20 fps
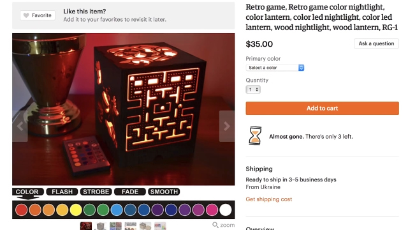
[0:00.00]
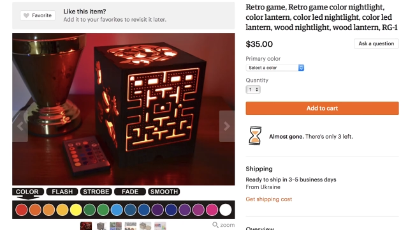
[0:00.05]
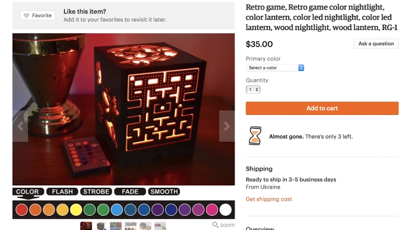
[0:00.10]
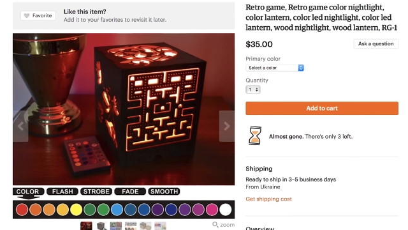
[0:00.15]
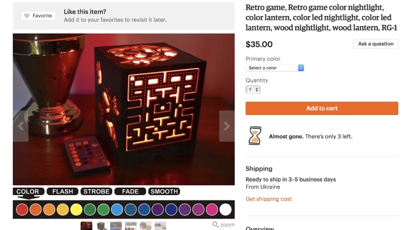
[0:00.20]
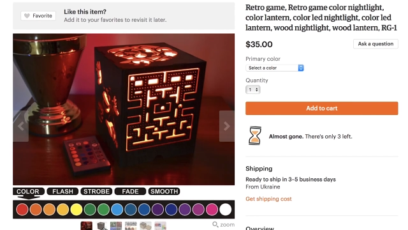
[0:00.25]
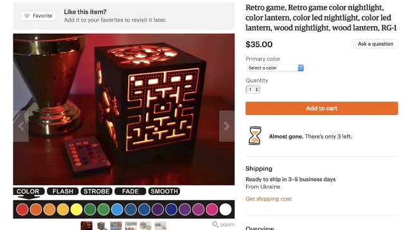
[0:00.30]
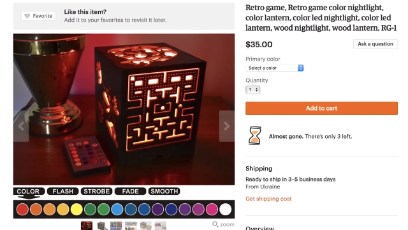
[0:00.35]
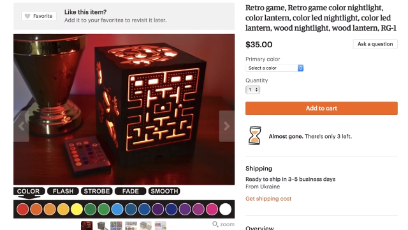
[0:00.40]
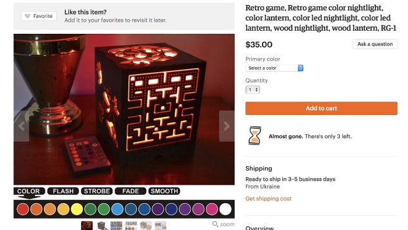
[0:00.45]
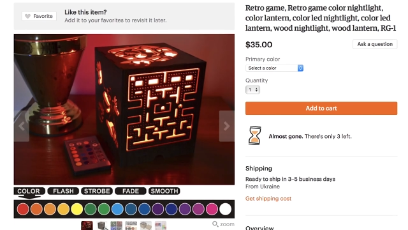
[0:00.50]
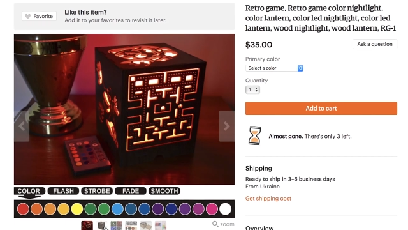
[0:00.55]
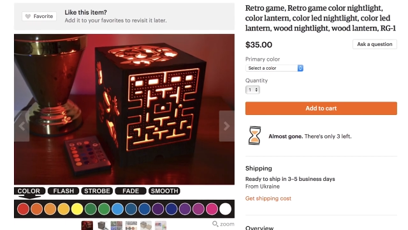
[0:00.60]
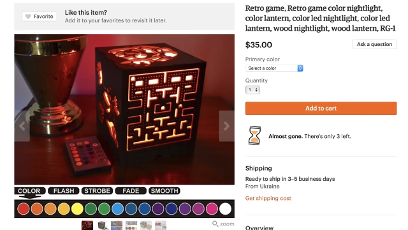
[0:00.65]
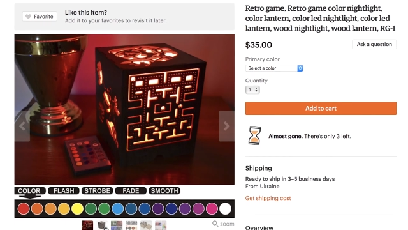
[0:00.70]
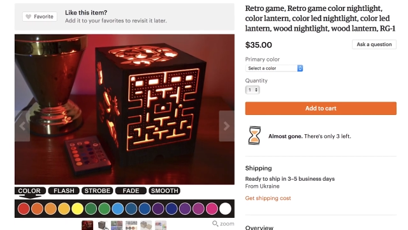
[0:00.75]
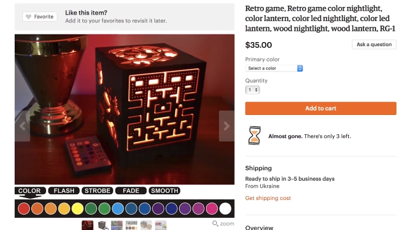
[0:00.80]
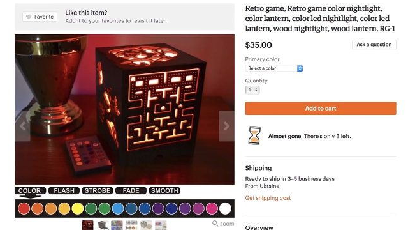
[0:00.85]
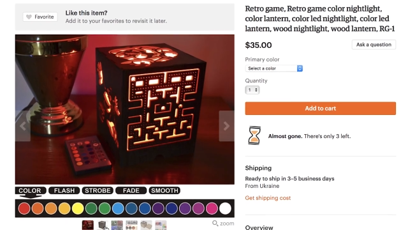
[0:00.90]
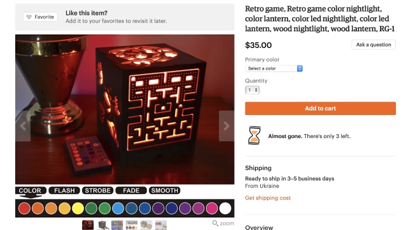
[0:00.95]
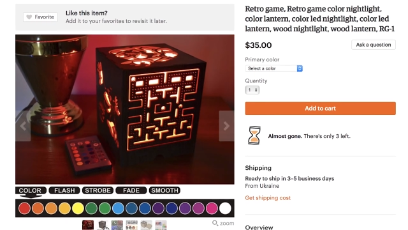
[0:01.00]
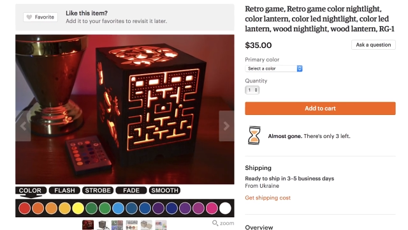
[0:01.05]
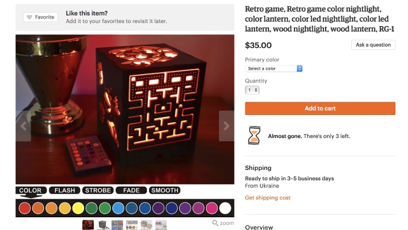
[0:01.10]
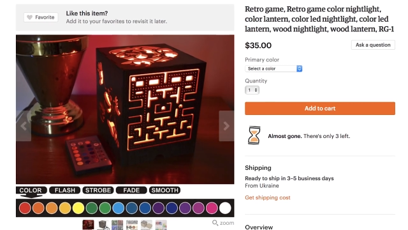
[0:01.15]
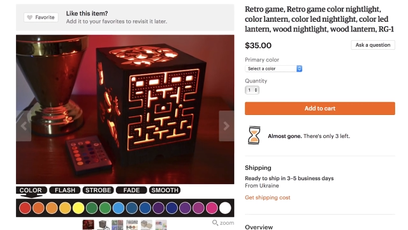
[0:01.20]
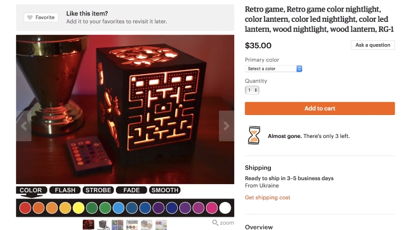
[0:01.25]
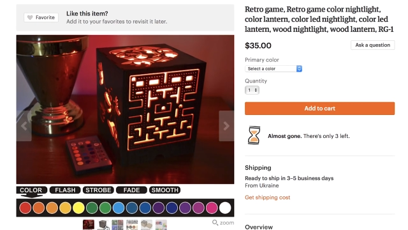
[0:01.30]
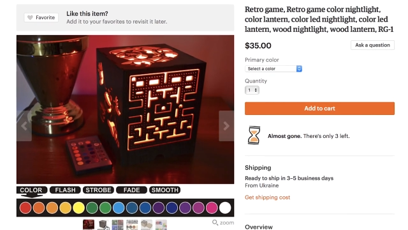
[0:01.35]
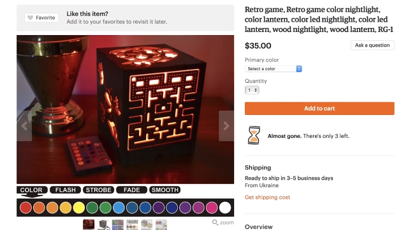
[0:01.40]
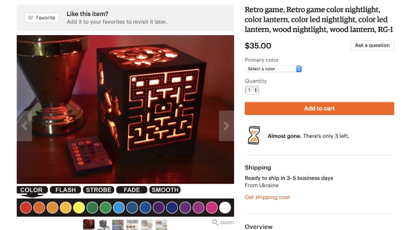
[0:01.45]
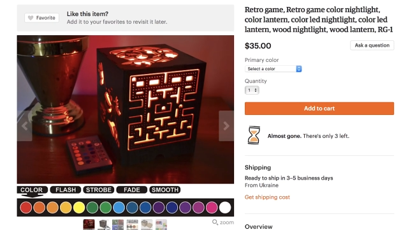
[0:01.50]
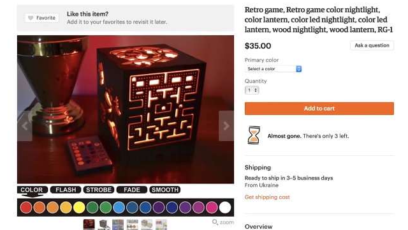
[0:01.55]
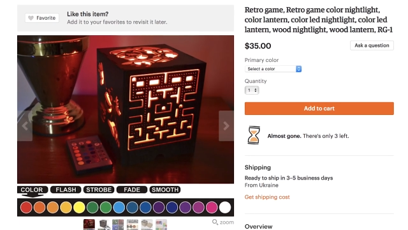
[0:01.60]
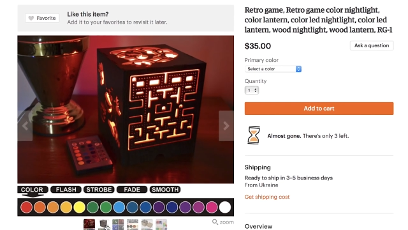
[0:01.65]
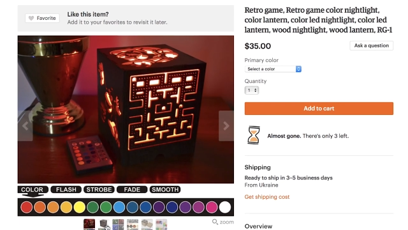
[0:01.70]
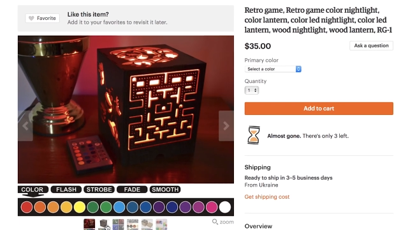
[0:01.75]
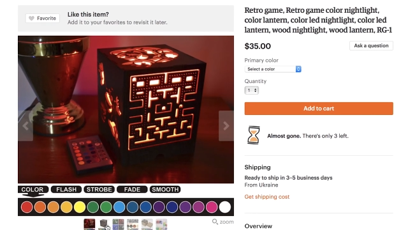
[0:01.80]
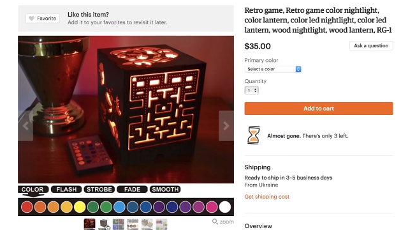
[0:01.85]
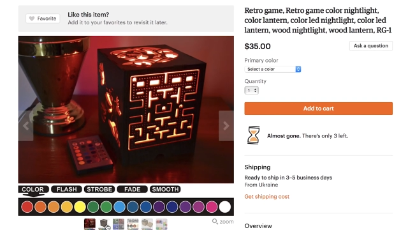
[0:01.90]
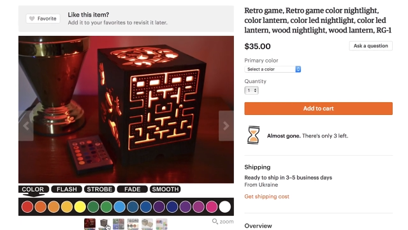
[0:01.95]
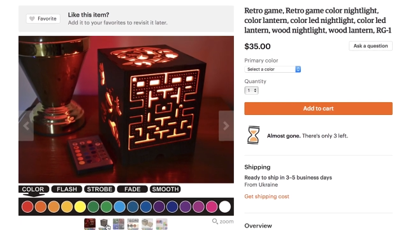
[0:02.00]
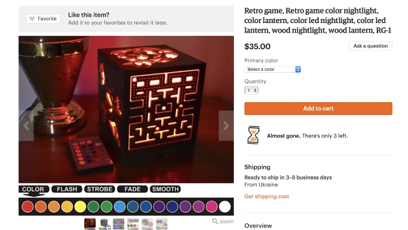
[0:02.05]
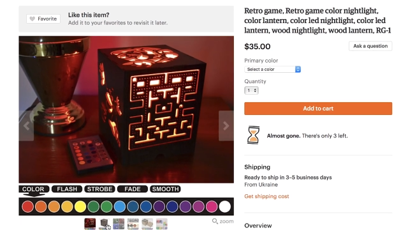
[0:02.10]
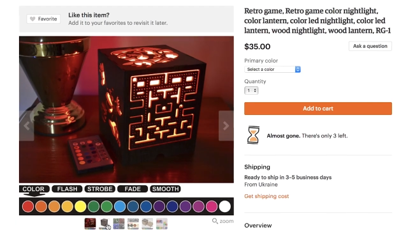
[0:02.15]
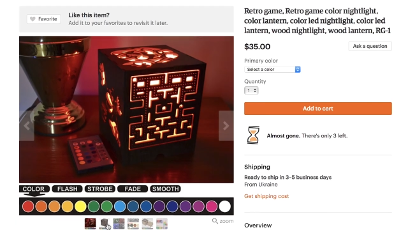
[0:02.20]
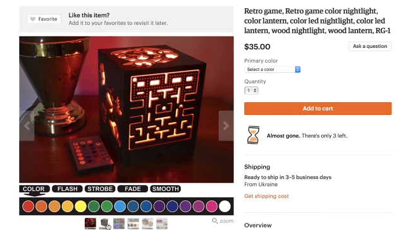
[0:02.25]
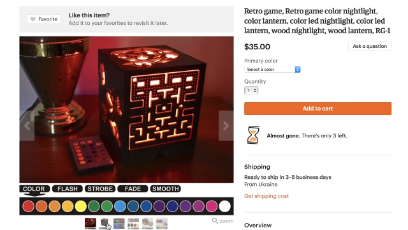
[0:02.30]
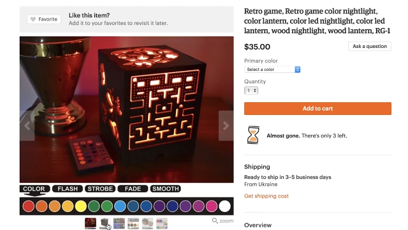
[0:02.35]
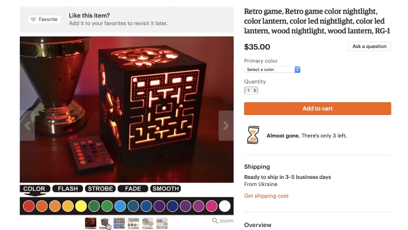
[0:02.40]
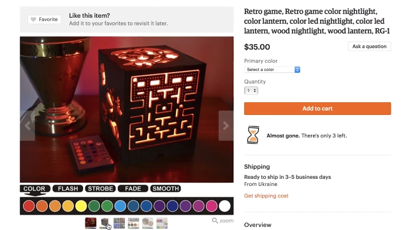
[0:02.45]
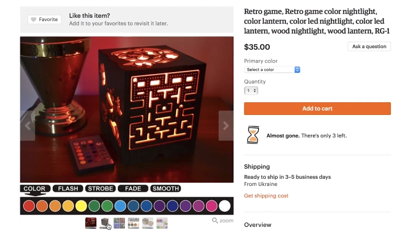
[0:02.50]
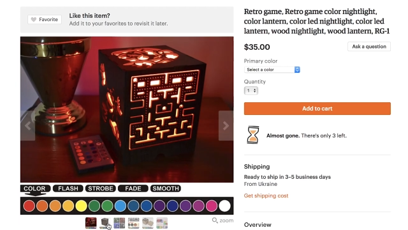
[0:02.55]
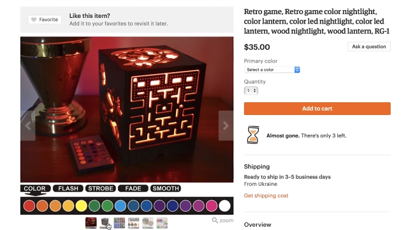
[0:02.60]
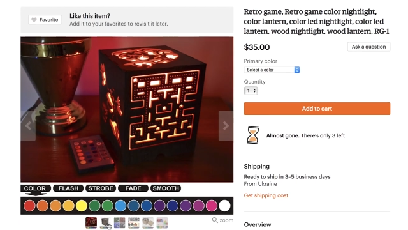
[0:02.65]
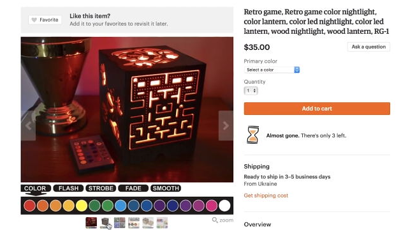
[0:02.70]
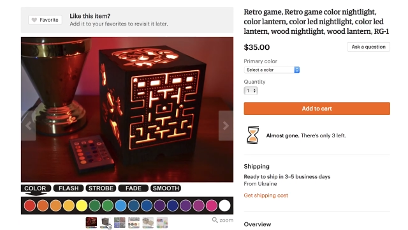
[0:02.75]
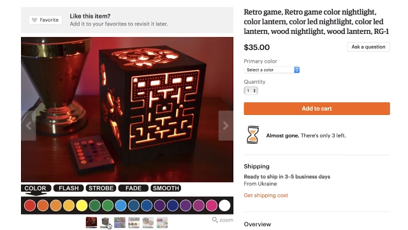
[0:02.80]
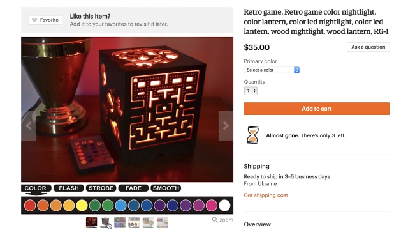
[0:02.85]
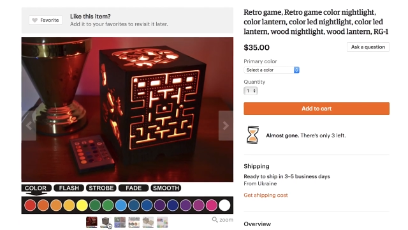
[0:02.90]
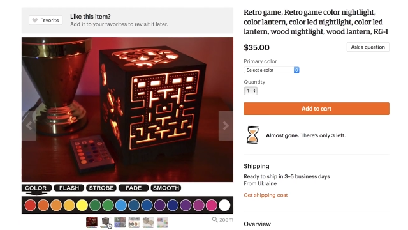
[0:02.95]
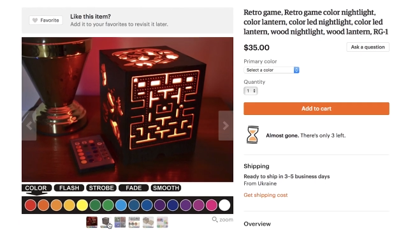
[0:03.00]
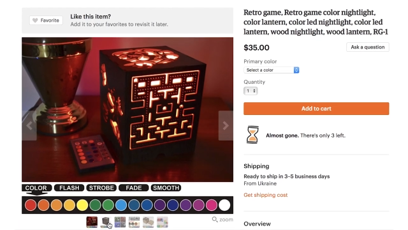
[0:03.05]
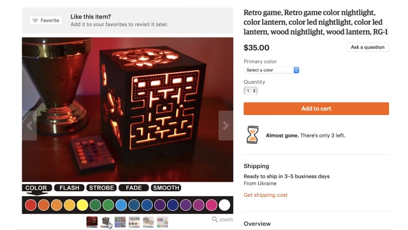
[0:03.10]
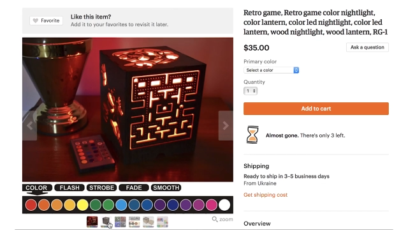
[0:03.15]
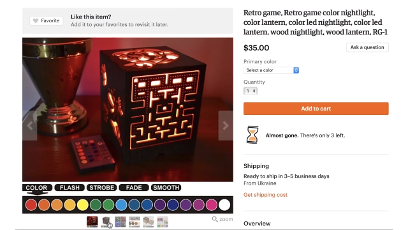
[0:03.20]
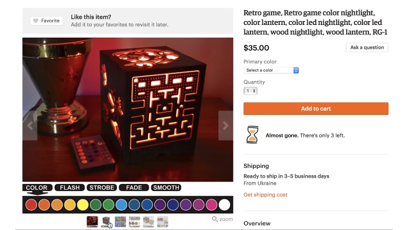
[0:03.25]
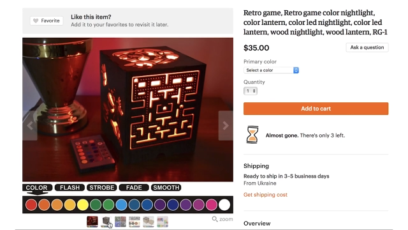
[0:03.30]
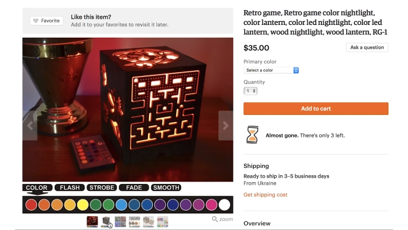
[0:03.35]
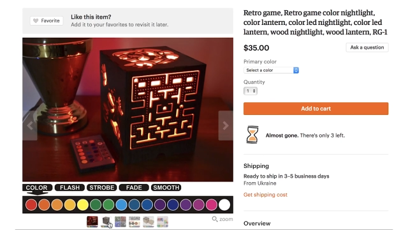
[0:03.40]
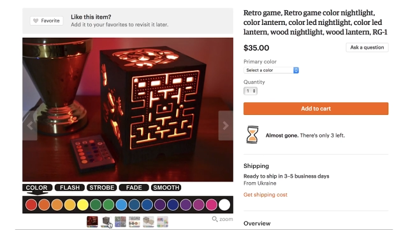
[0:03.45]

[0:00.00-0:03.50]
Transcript: [unreadable: no face in view]